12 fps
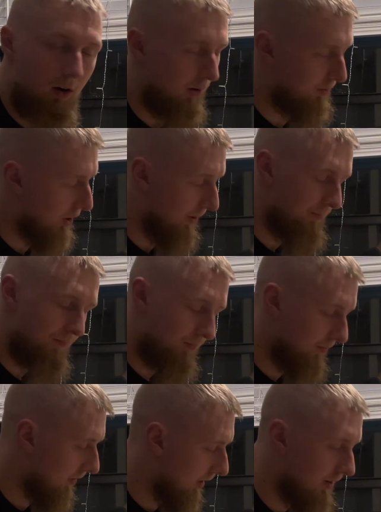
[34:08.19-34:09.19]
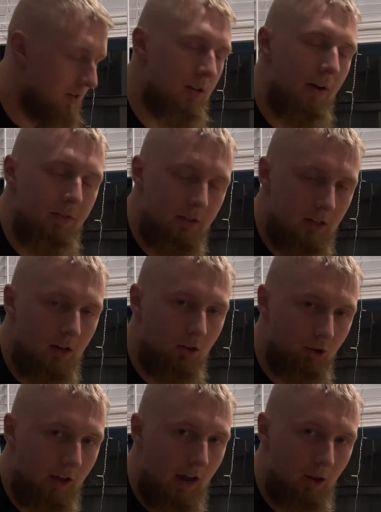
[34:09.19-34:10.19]
Or I'm sorry,
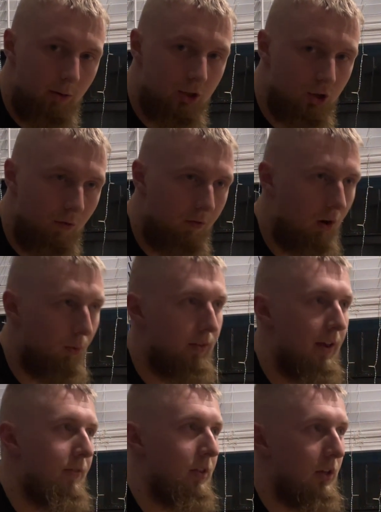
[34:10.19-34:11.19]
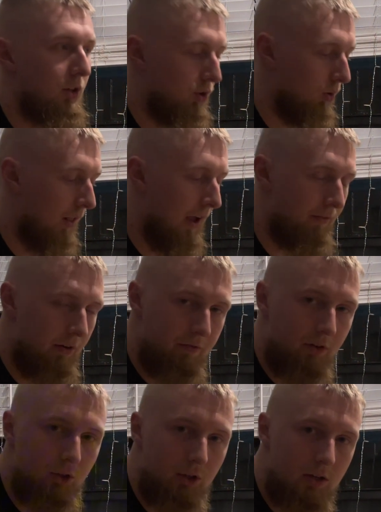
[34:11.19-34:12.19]
1,700 calories so far with everything in total after I
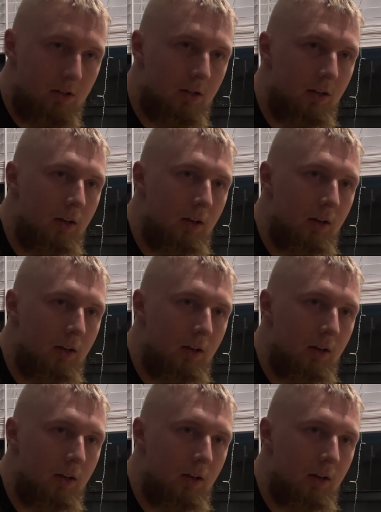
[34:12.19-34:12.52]
finish this.